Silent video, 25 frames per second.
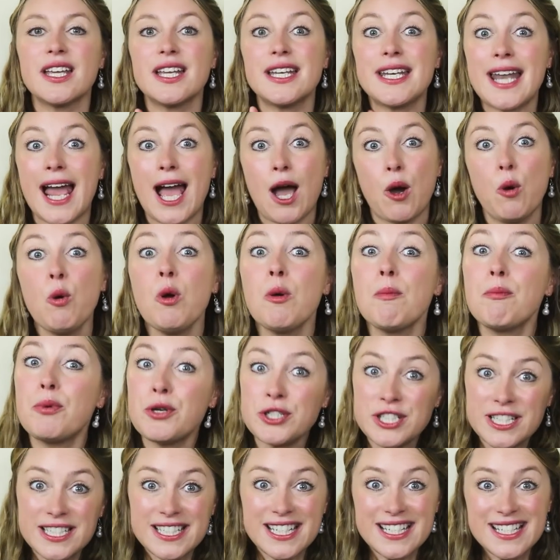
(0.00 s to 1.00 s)
Now
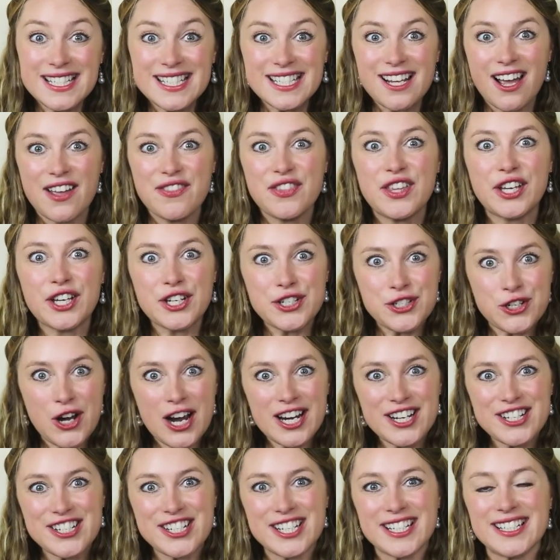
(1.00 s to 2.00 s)
put it inside the
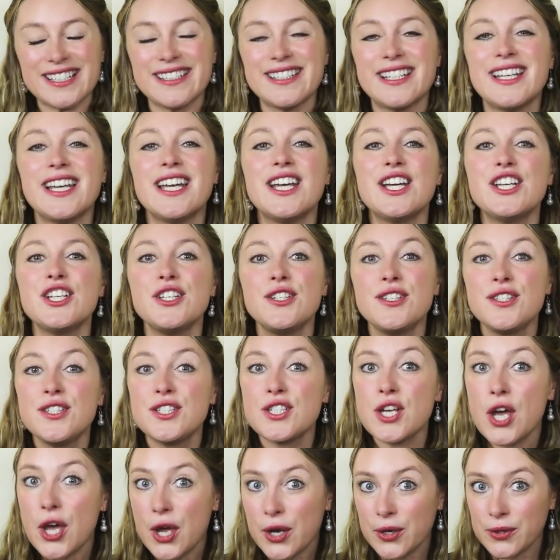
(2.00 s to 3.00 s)
contraction.
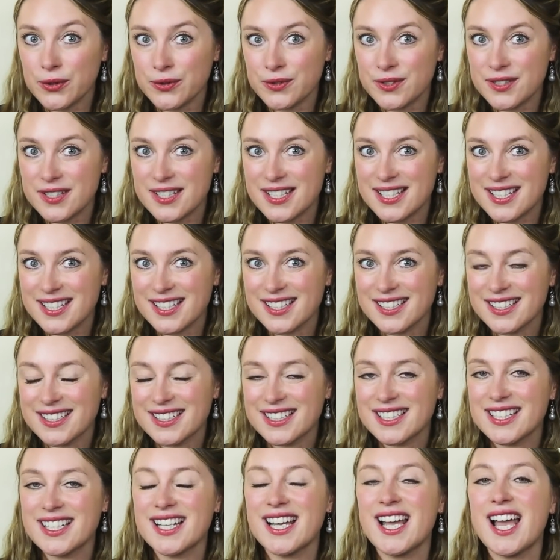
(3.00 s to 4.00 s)
Don't.
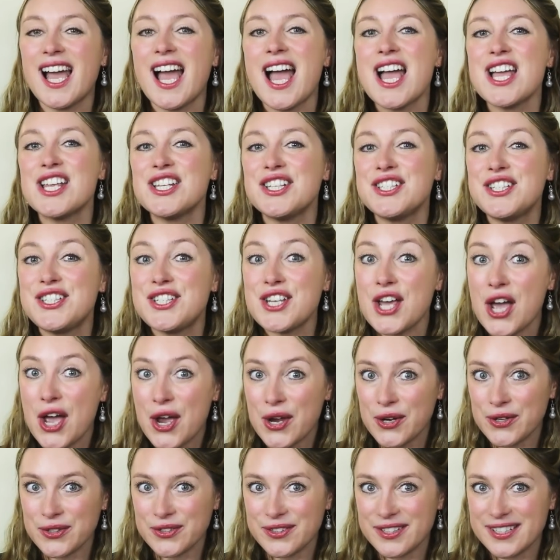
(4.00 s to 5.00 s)

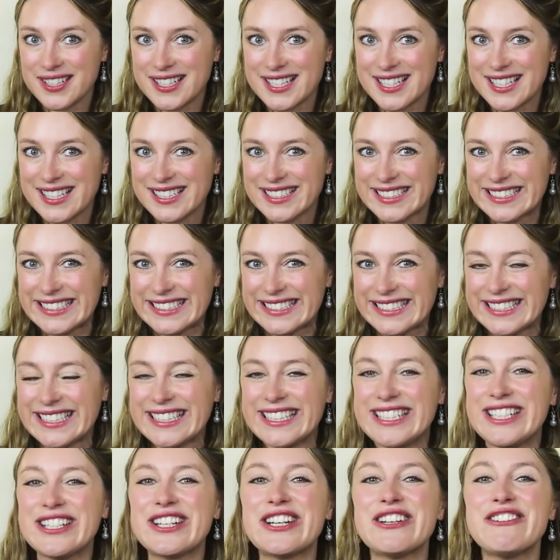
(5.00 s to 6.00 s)
Don't.
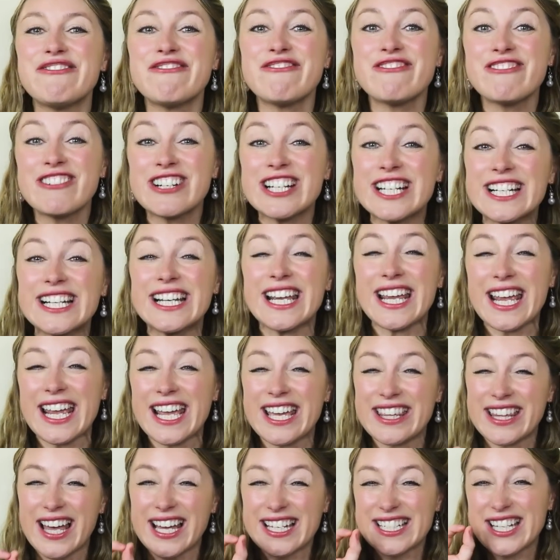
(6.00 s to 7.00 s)
You can really
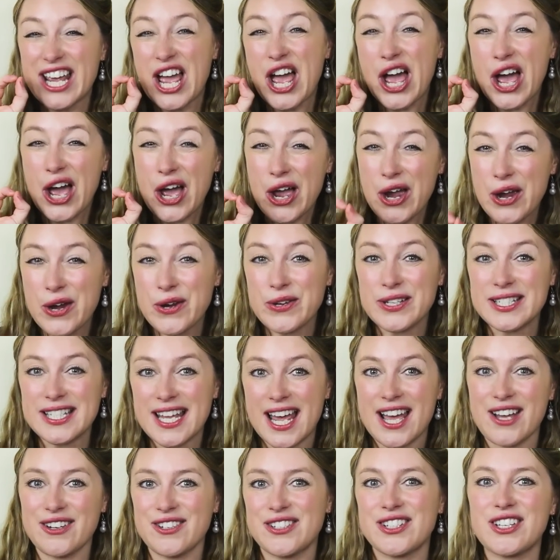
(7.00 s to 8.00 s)
hear that O
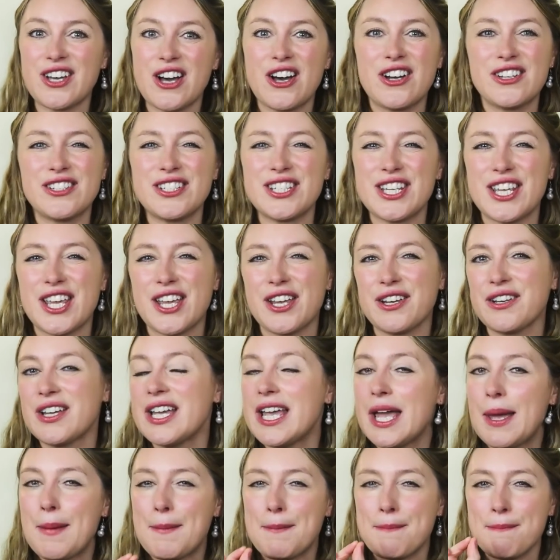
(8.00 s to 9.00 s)
sound, can't you?
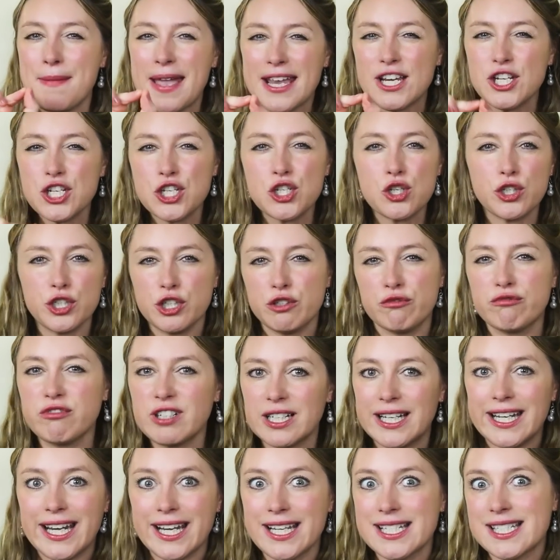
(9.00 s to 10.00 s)
Make sure you
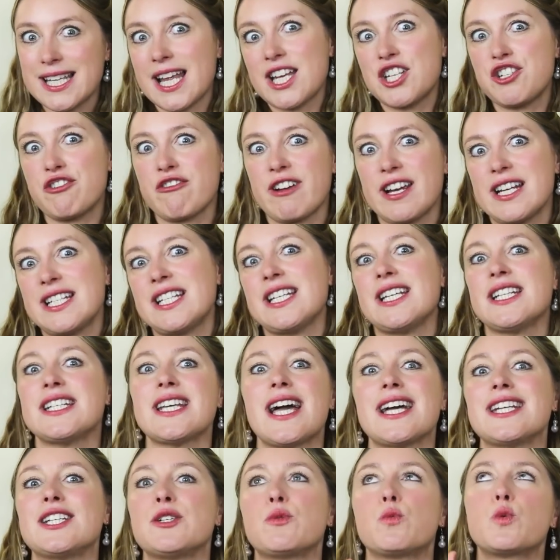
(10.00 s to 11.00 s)
really exaggerate it
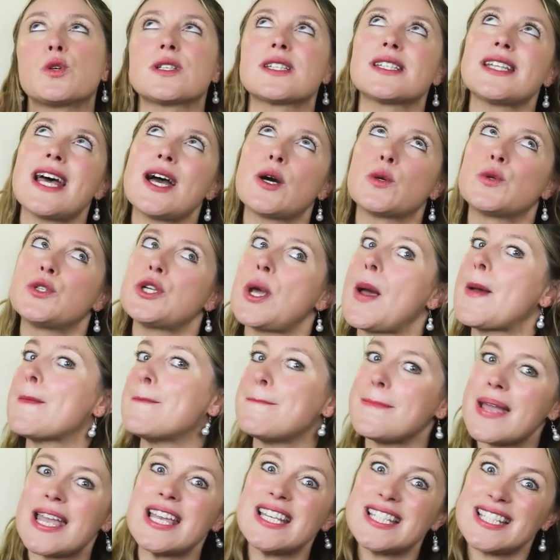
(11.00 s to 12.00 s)
and it will sound
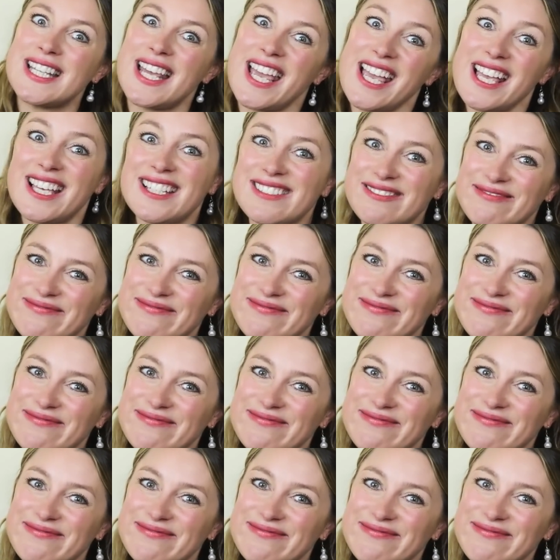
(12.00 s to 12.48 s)
amazing.